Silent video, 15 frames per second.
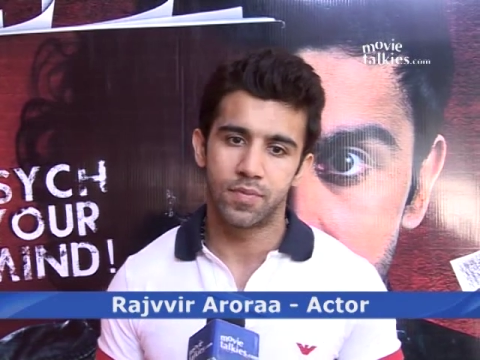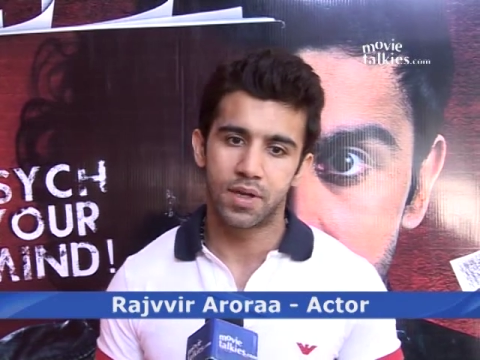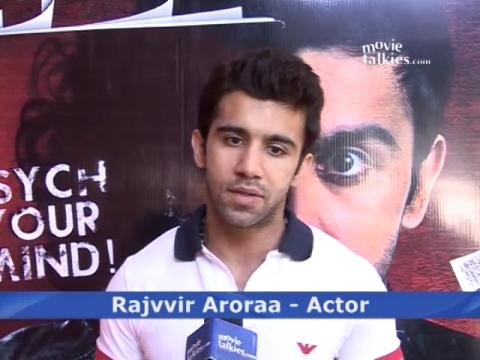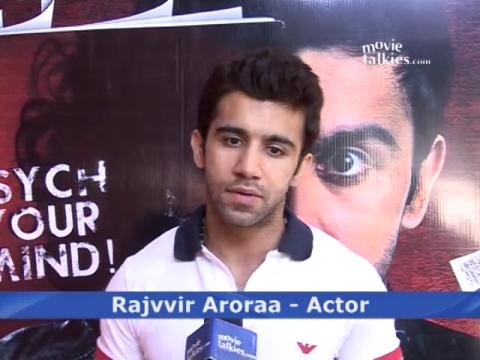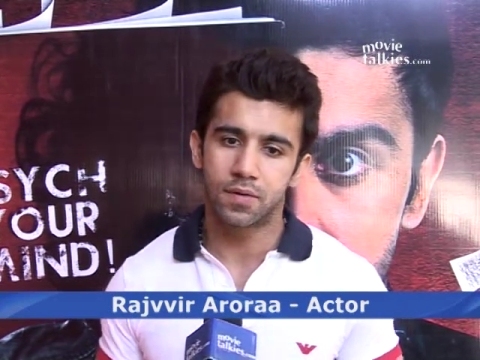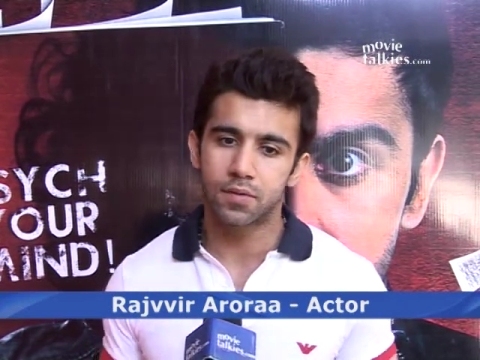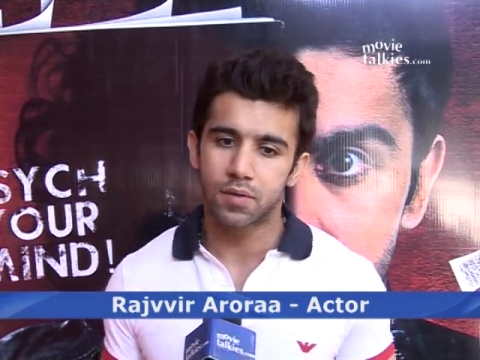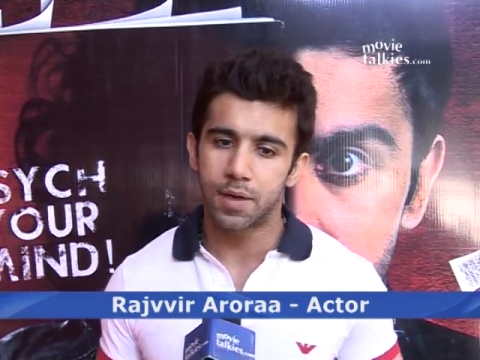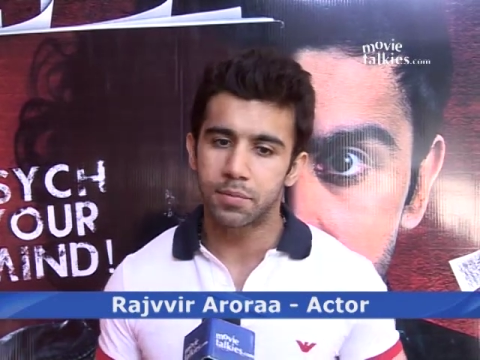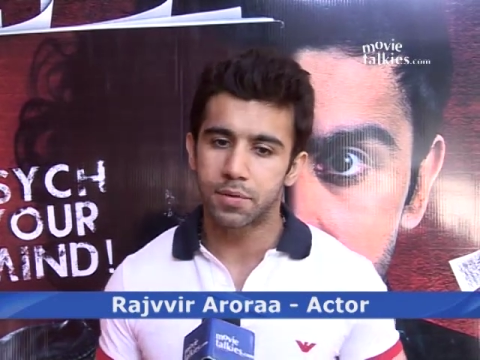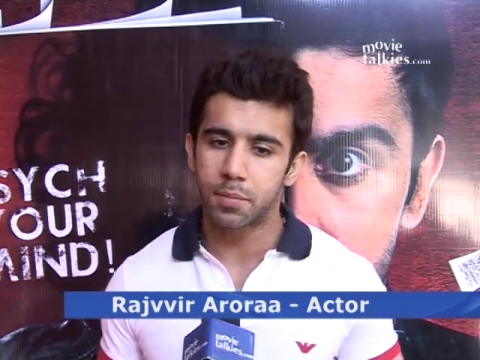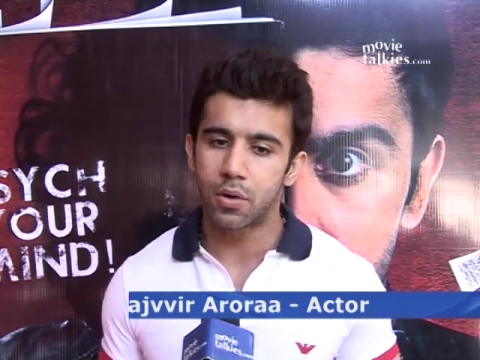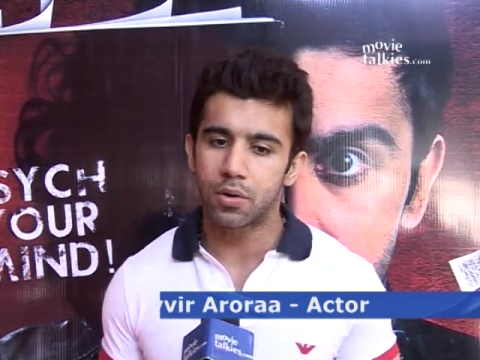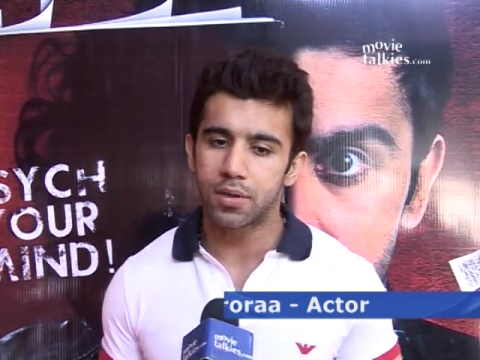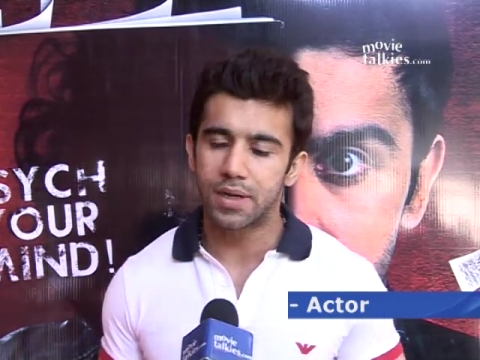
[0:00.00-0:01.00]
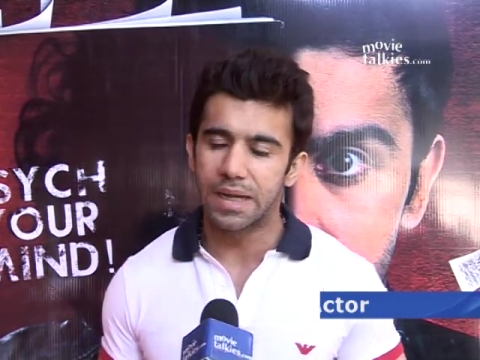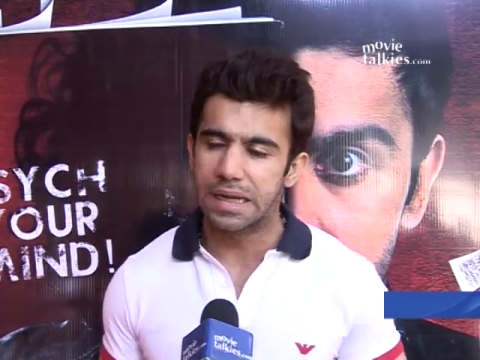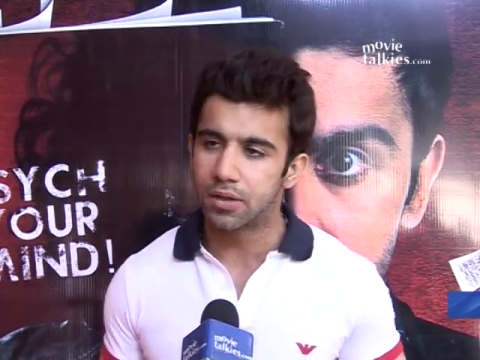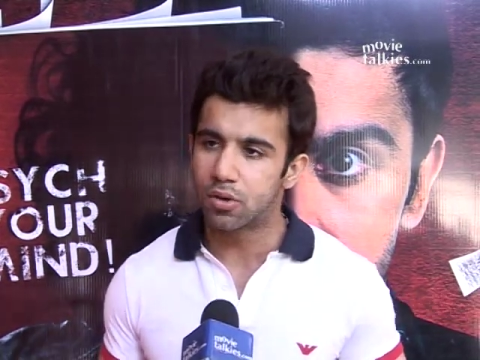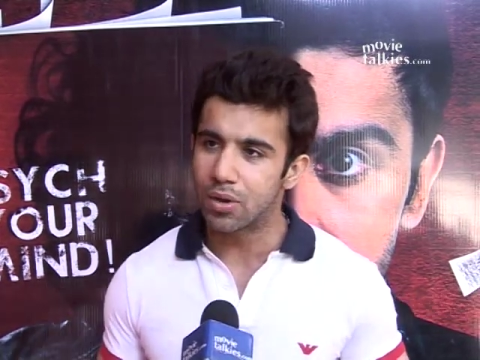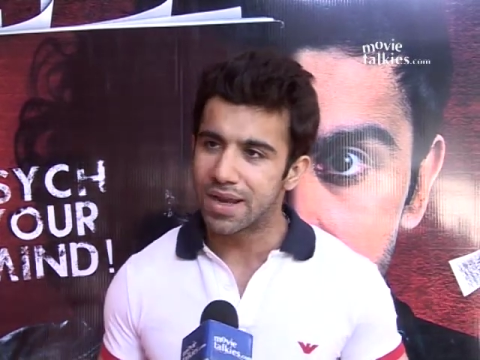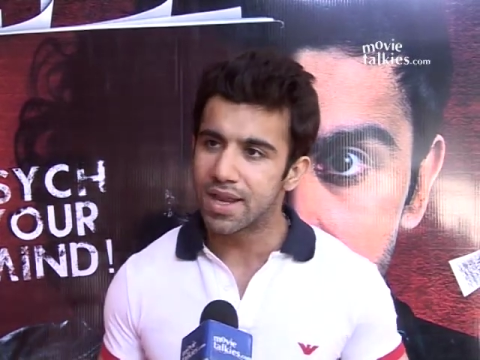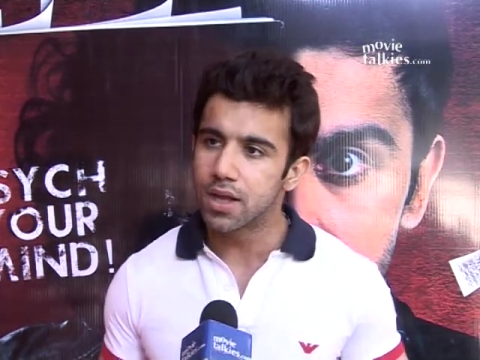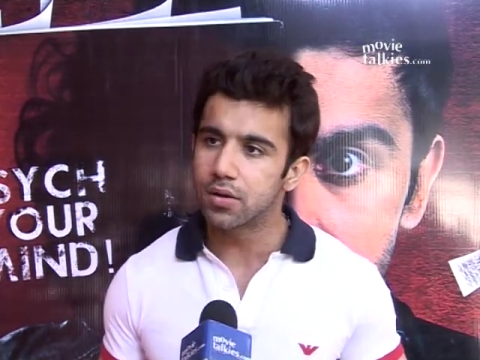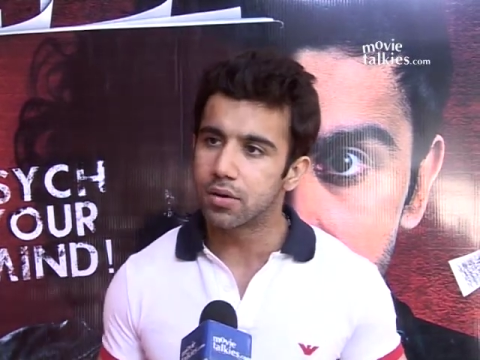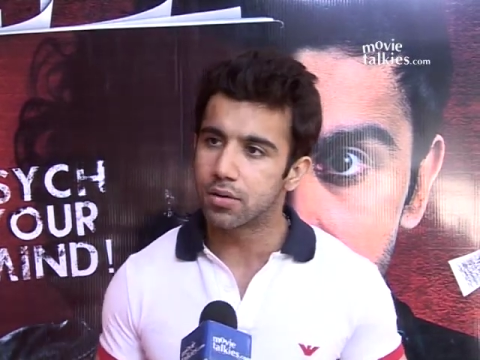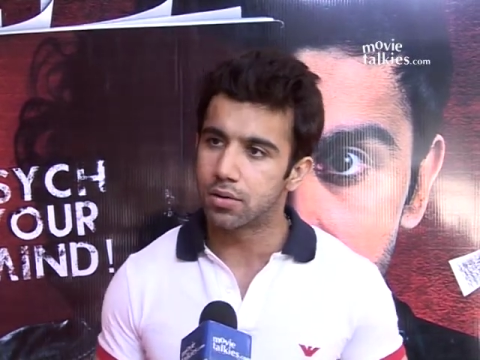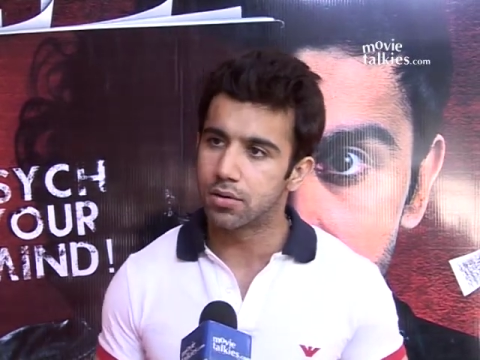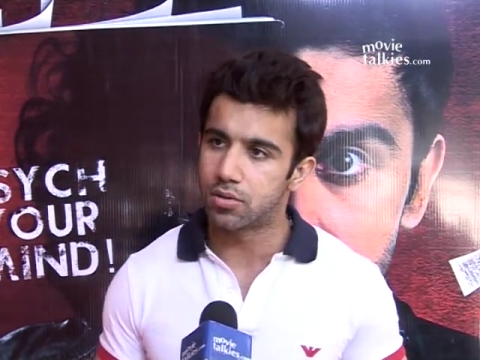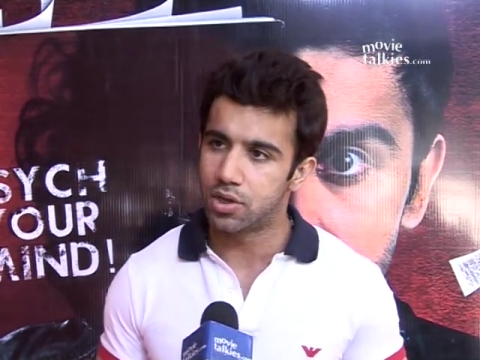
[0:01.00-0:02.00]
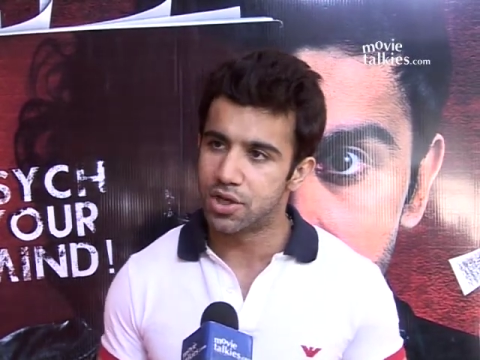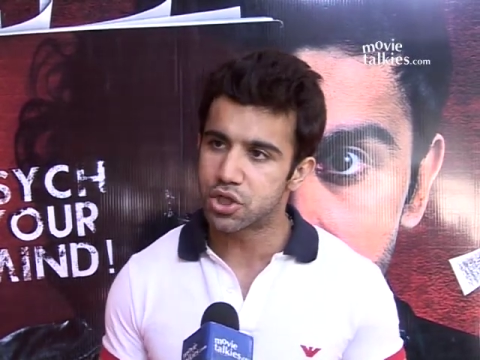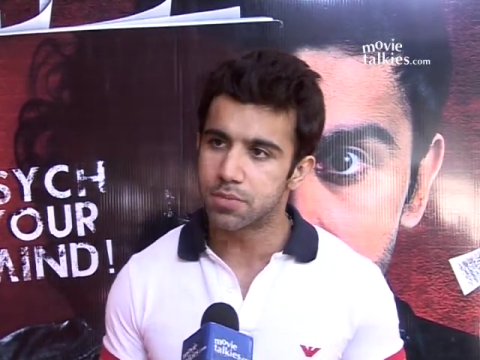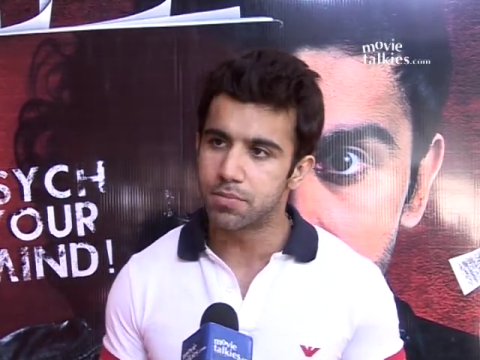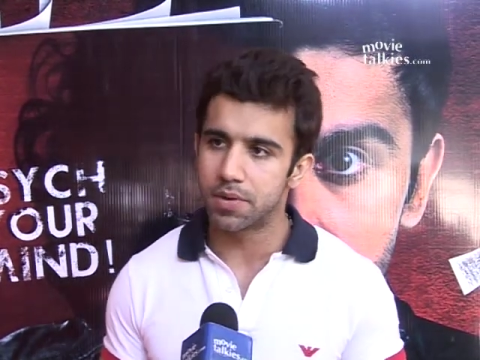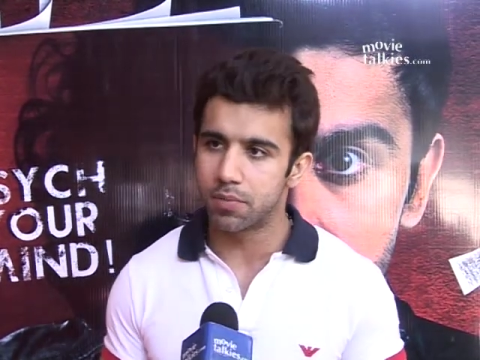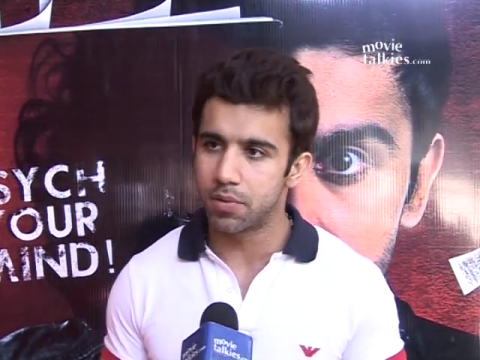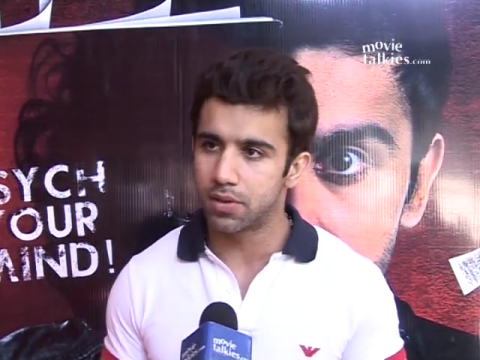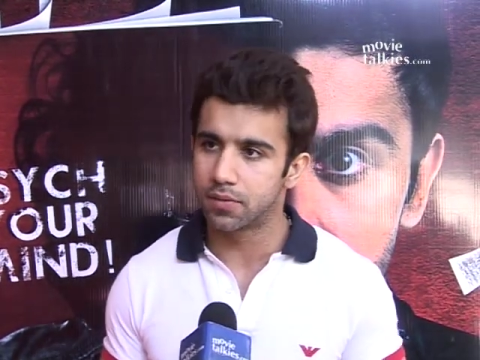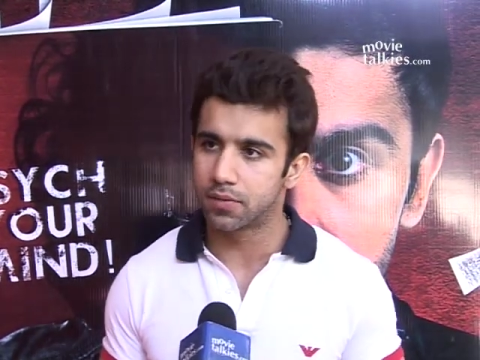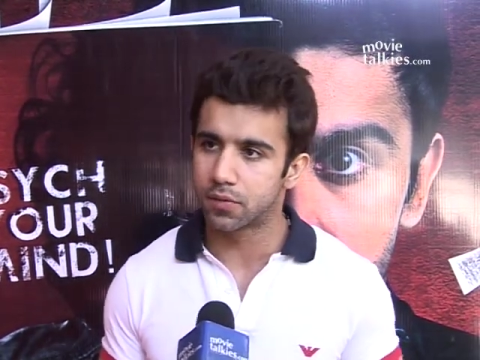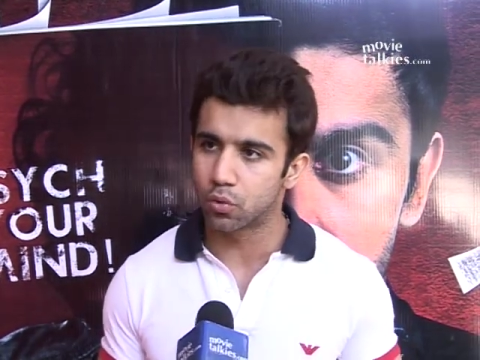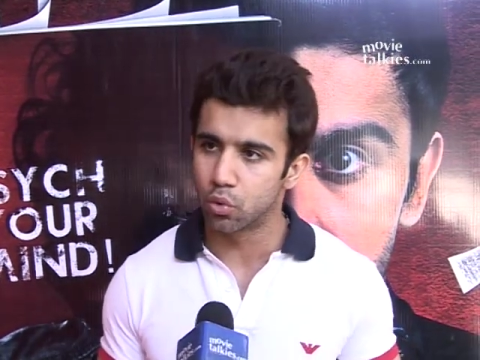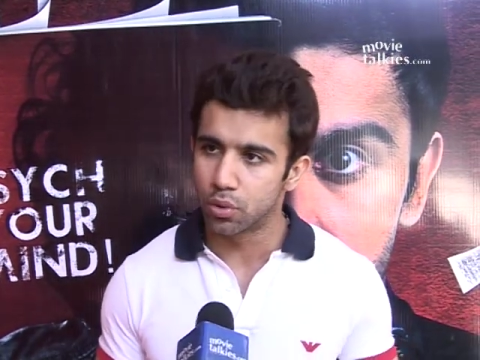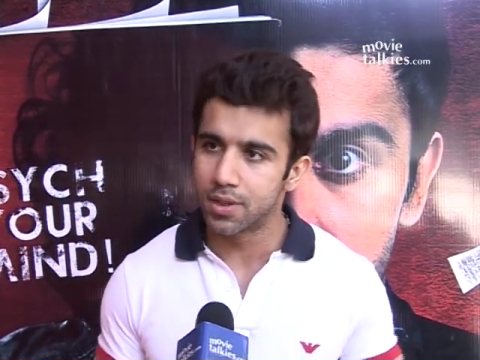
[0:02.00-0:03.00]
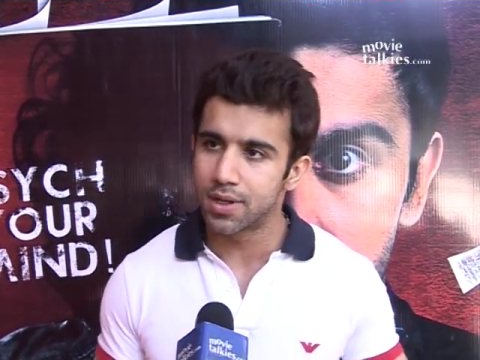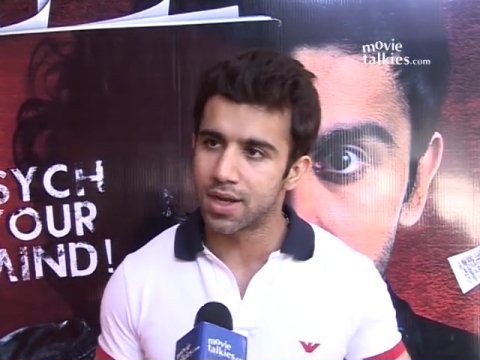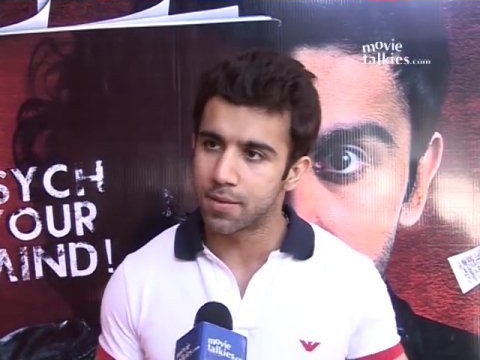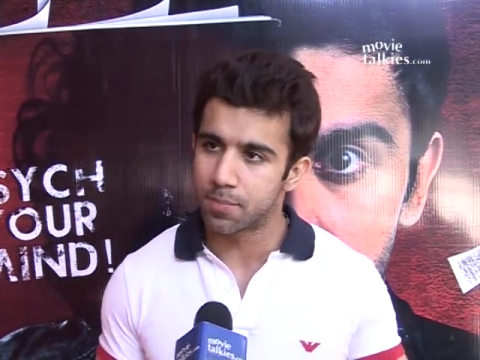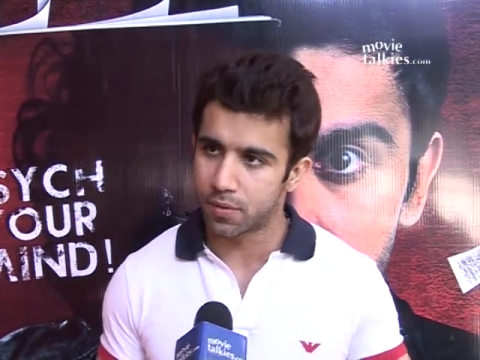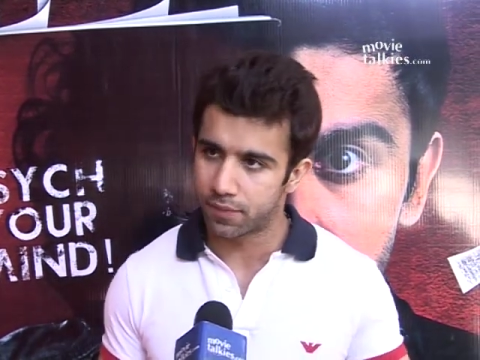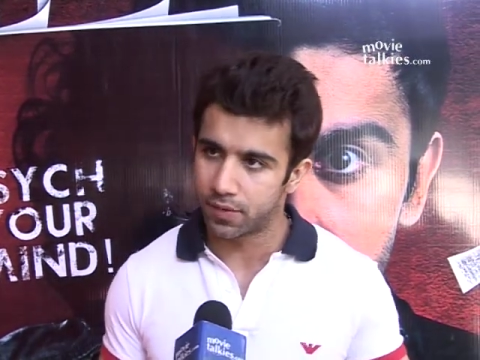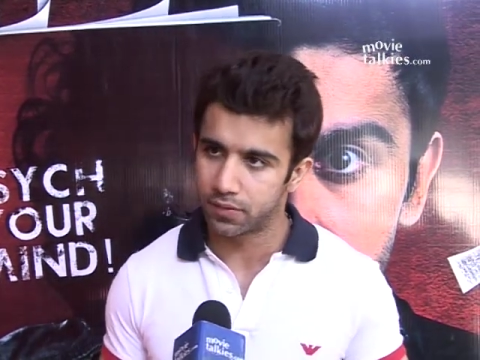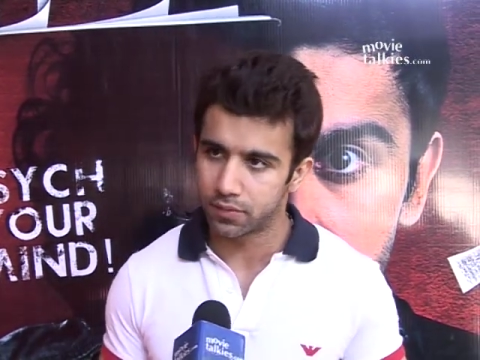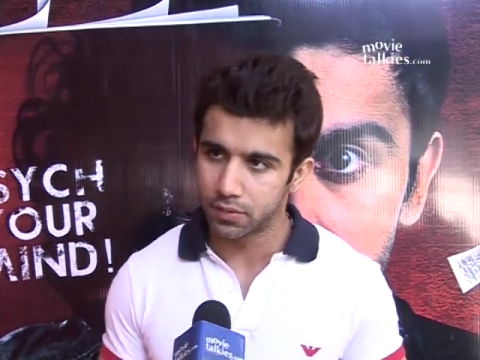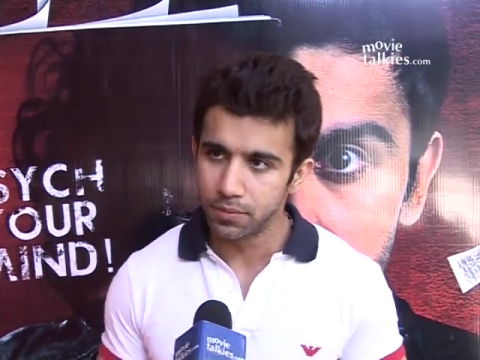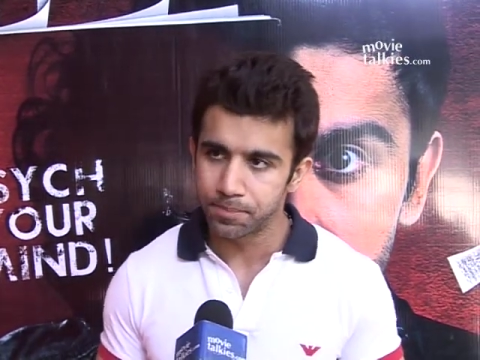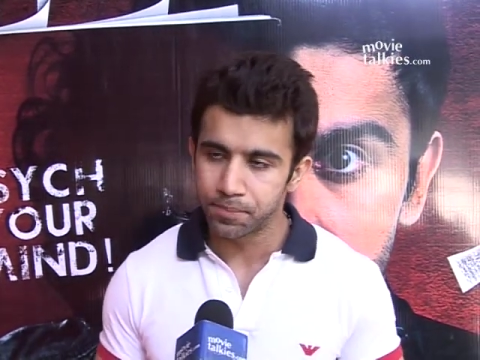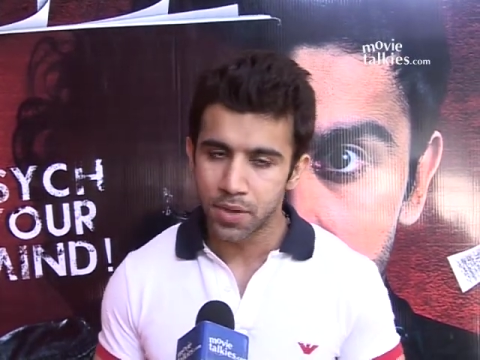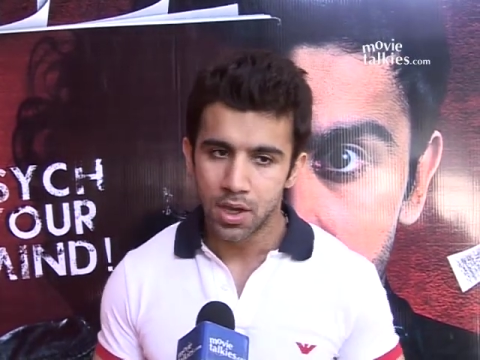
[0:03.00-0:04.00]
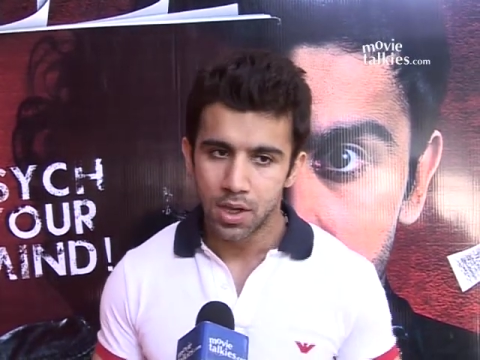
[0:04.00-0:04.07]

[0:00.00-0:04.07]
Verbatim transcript: it describes about an intriguing relation between a student and a professor.